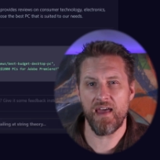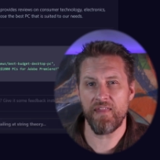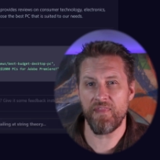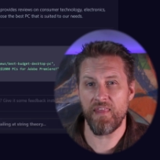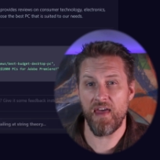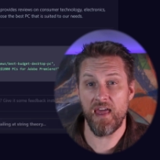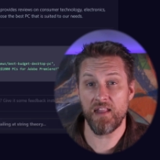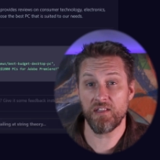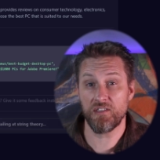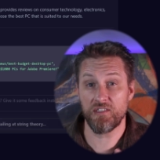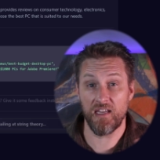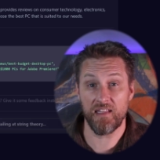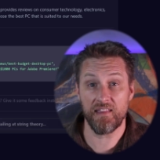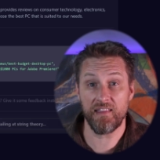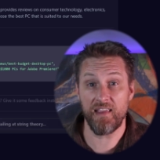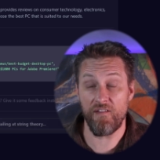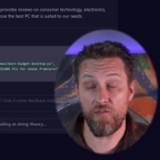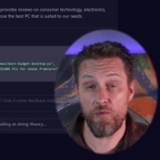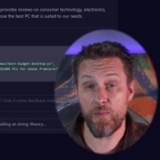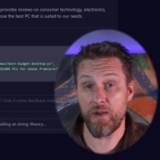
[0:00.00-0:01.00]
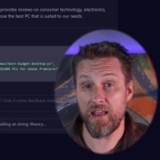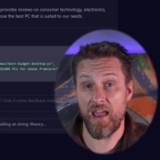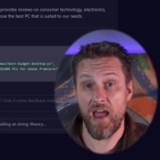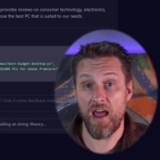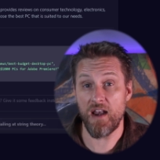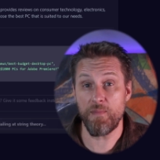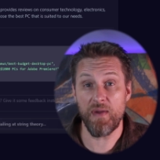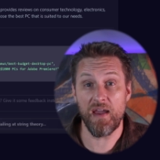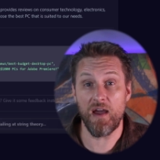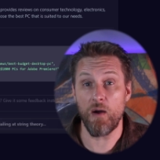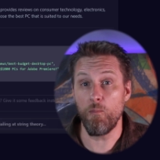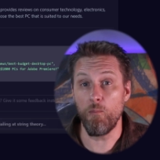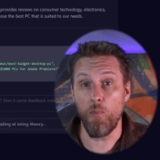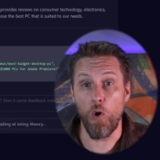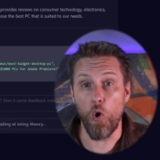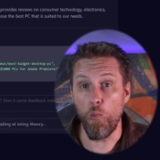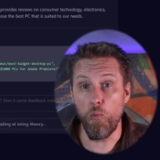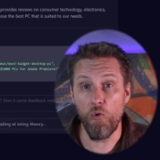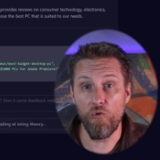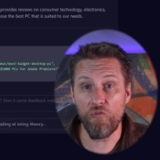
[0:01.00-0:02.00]
and then suddenly everybody had to make a
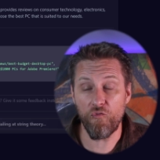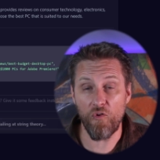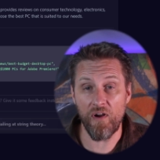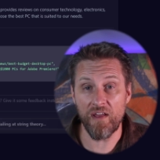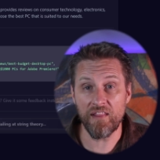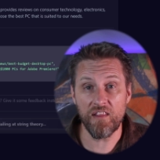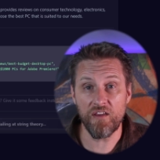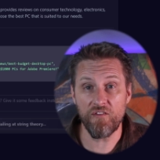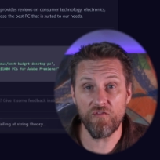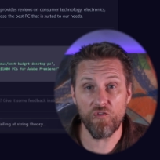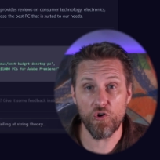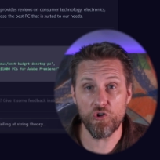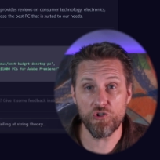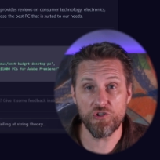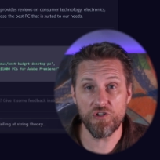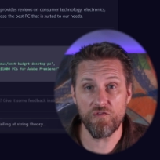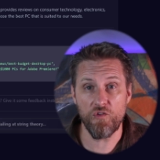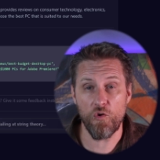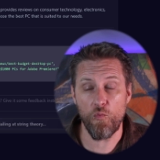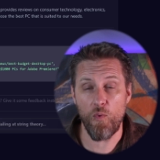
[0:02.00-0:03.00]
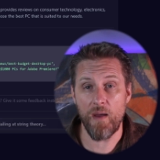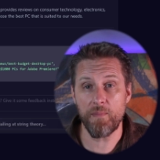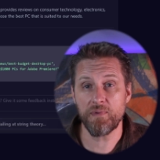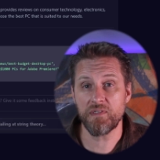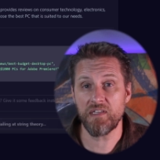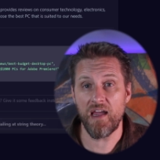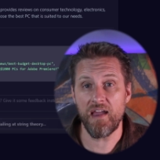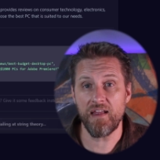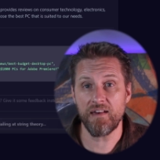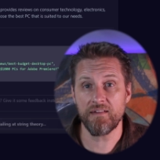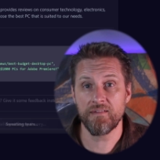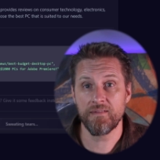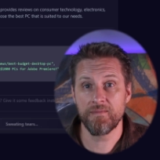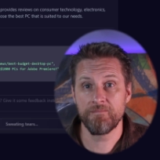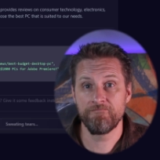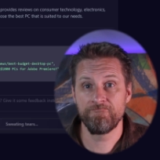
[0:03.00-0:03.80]
mobile friendly version of their website?